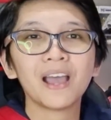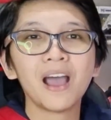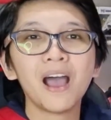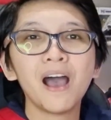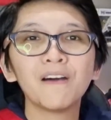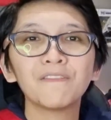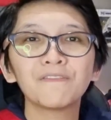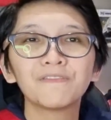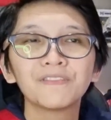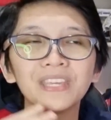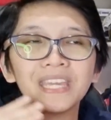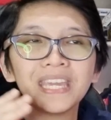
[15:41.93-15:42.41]

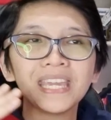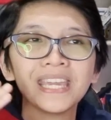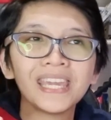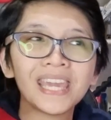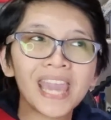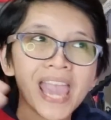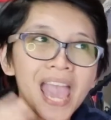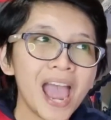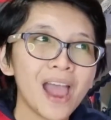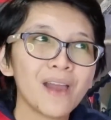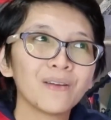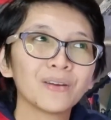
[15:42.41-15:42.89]
of the
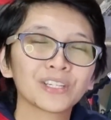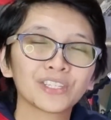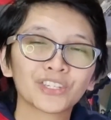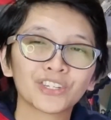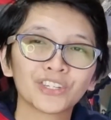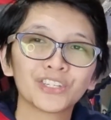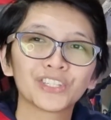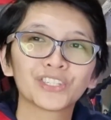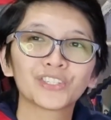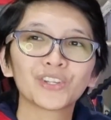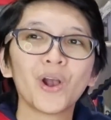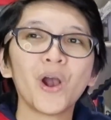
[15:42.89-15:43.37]

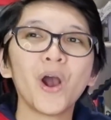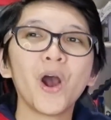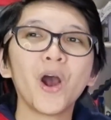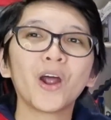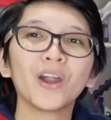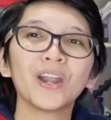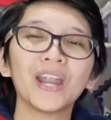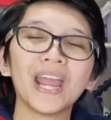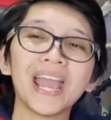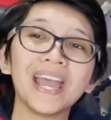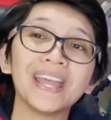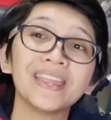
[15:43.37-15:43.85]
characters
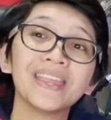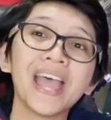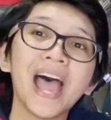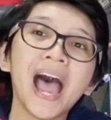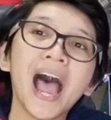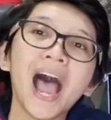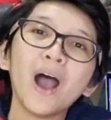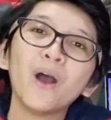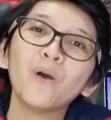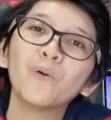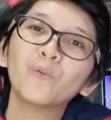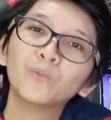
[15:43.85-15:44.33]
are and
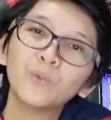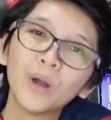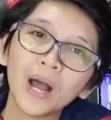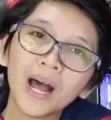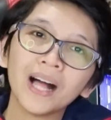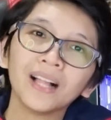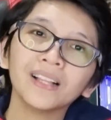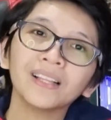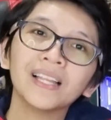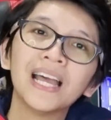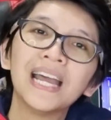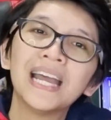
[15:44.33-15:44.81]
how
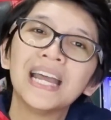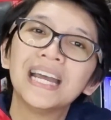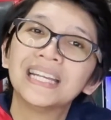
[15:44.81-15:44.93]
well